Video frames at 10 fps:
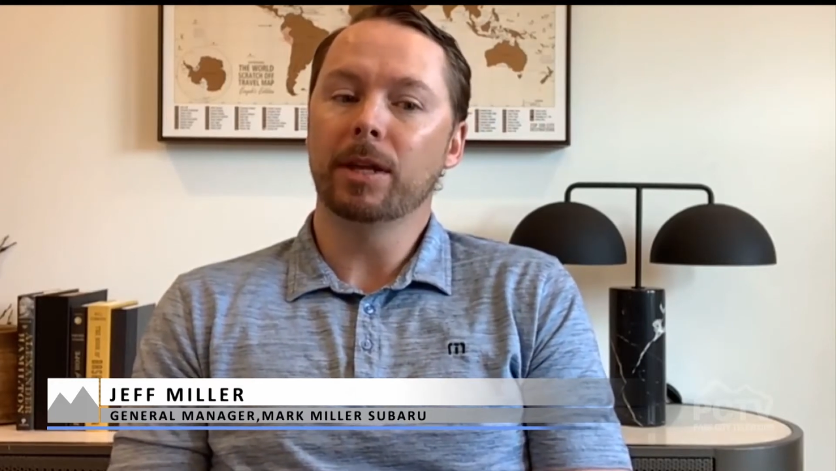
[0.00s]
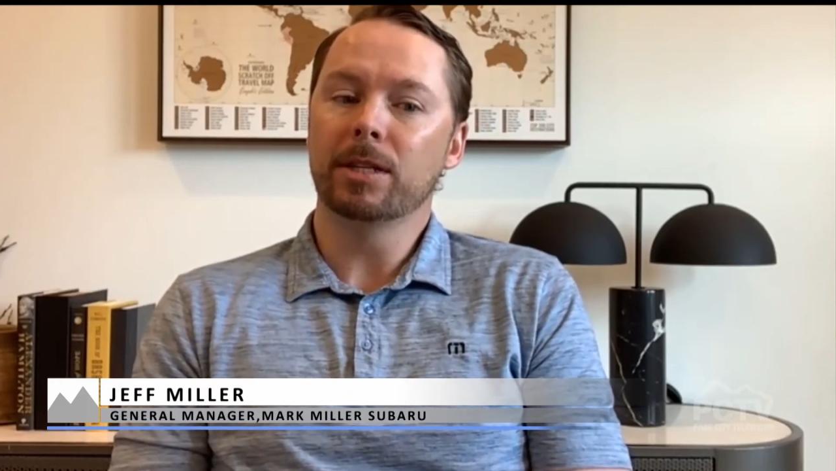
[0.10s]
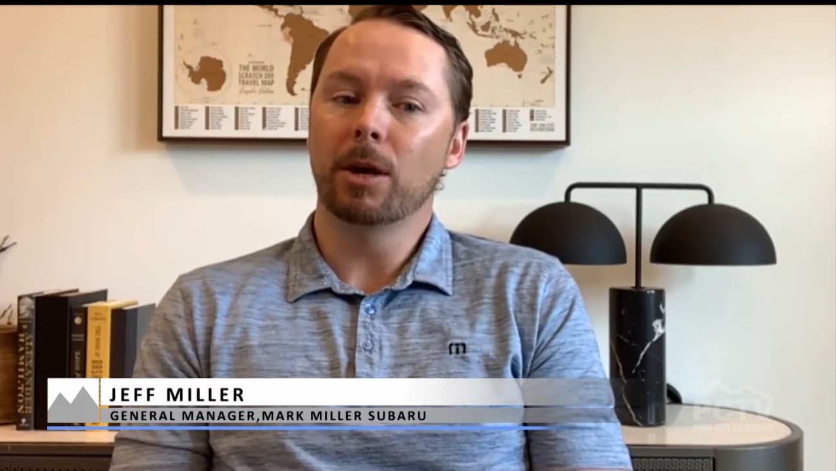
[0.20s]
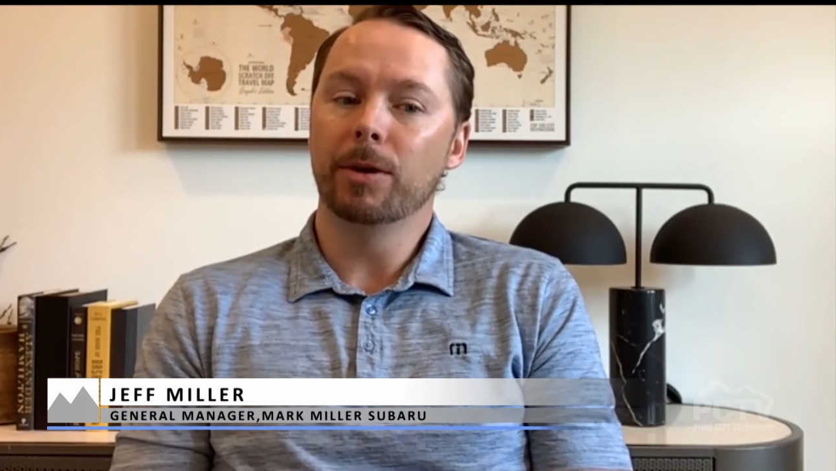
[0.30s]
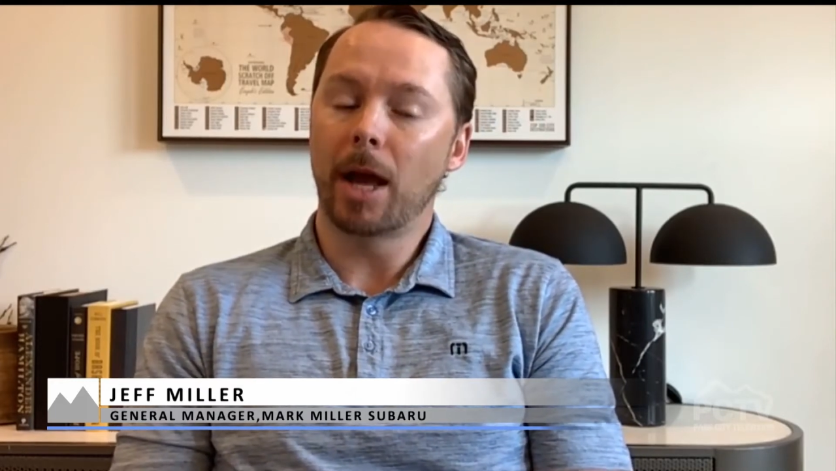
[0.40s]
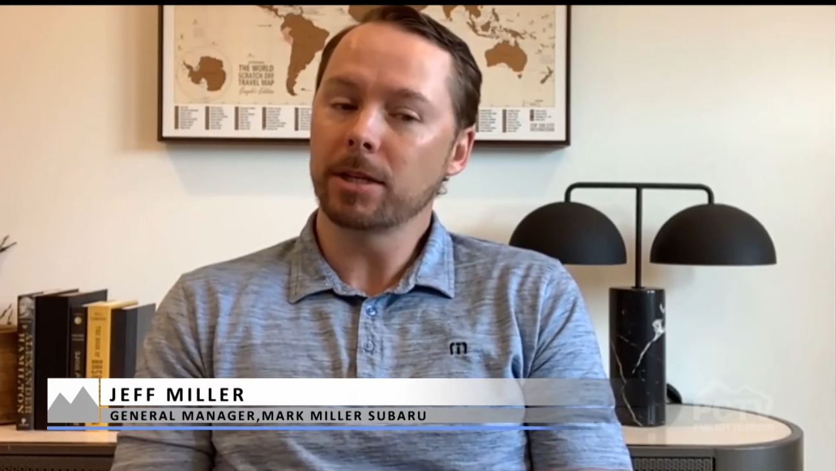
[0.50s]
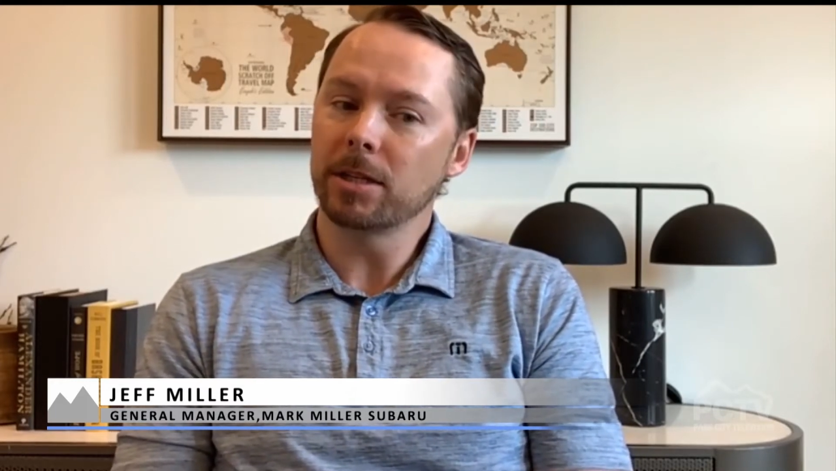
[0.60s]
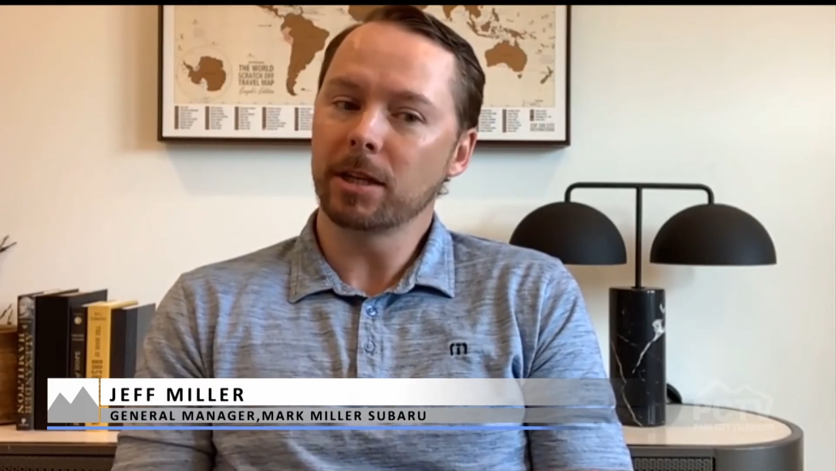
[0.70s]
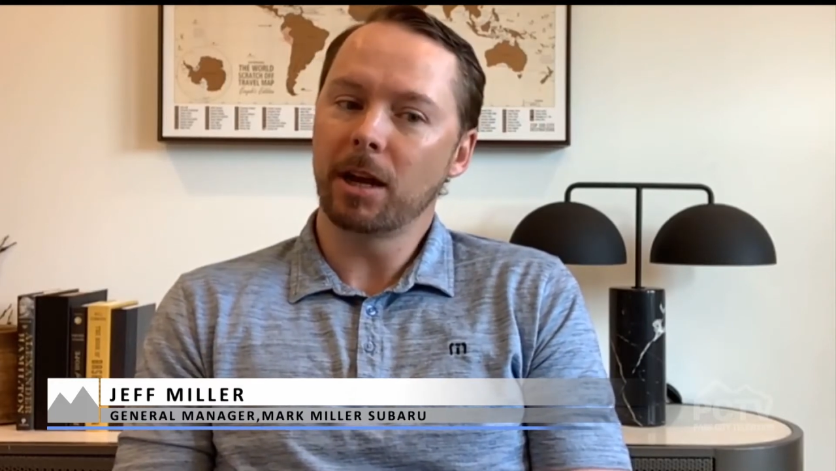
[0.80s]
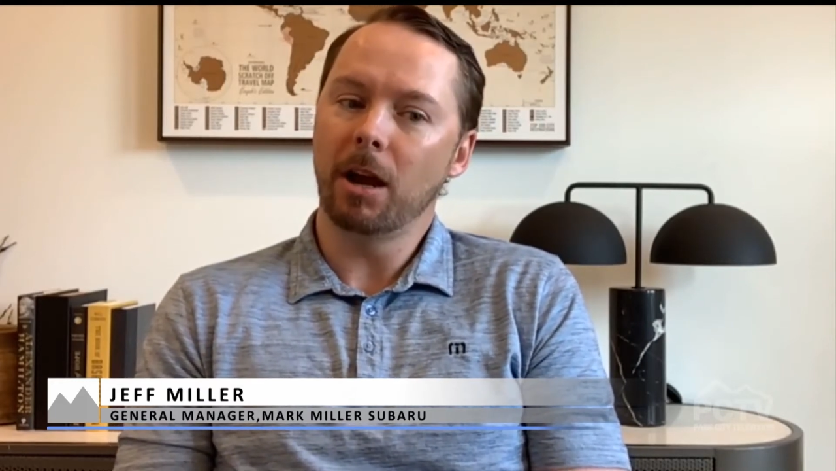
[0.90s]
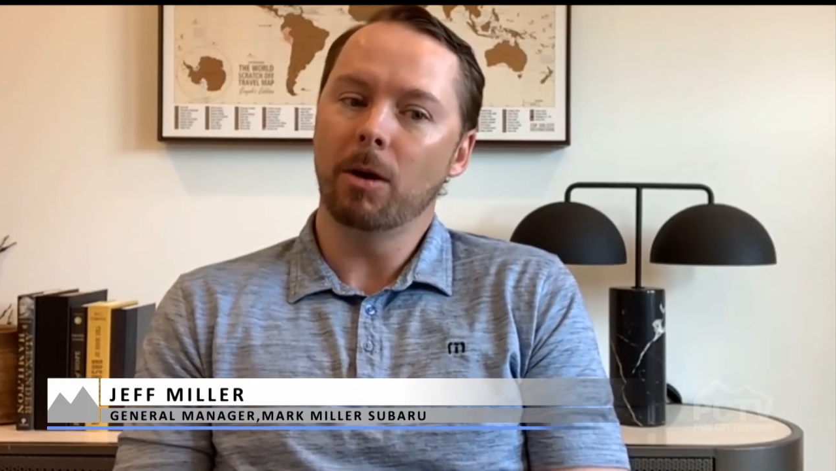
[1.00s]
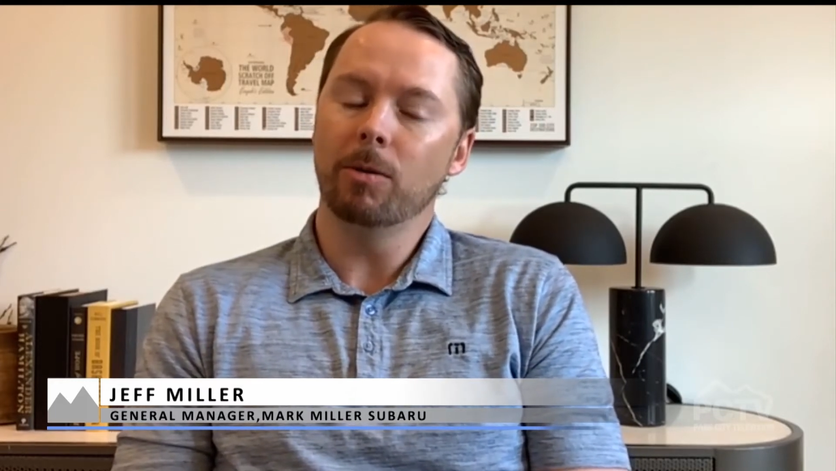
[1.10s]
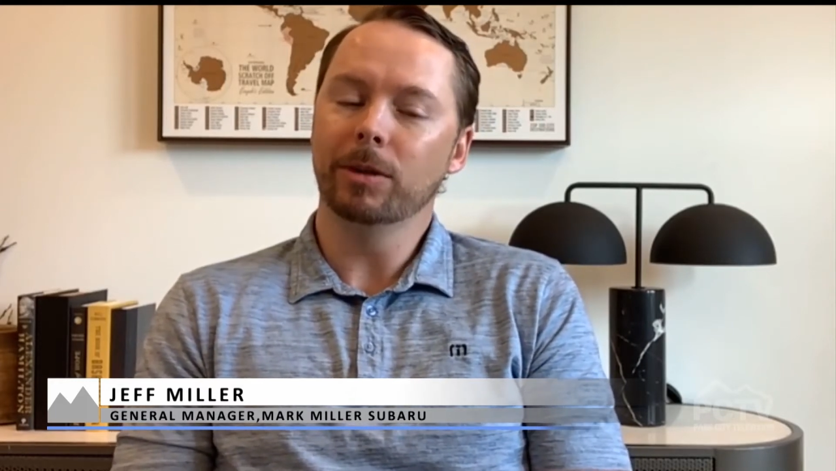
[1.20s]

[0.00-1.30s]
So Nuzzles & Co.,